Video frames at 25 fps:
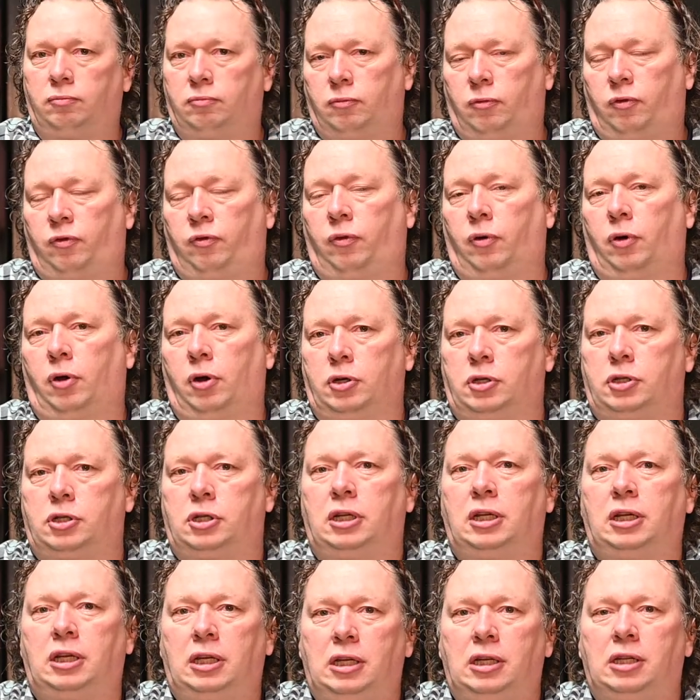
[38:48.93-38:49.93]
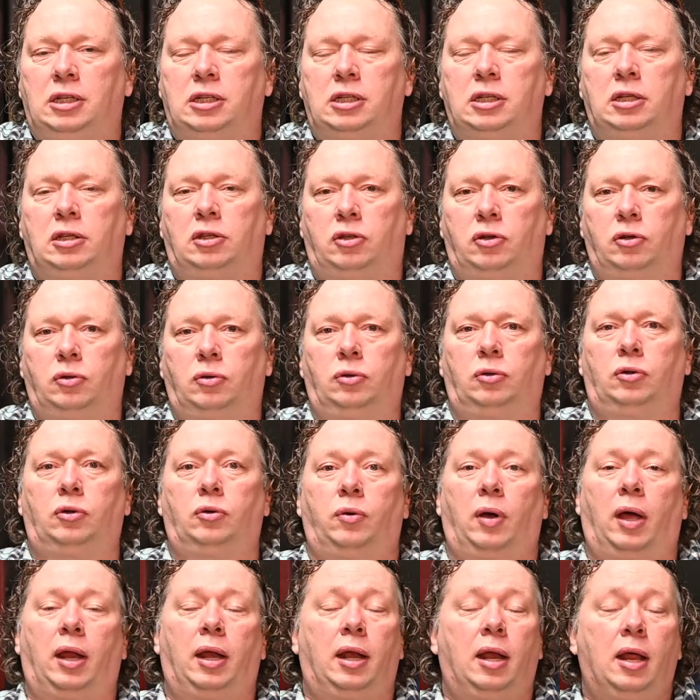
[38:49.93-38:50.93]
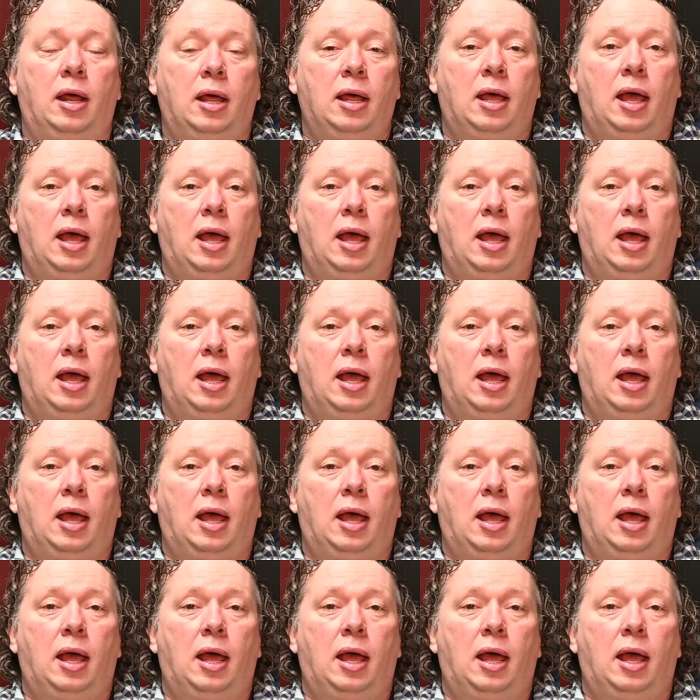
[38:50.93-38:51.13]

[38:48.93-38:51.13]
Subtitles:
for us easy to do and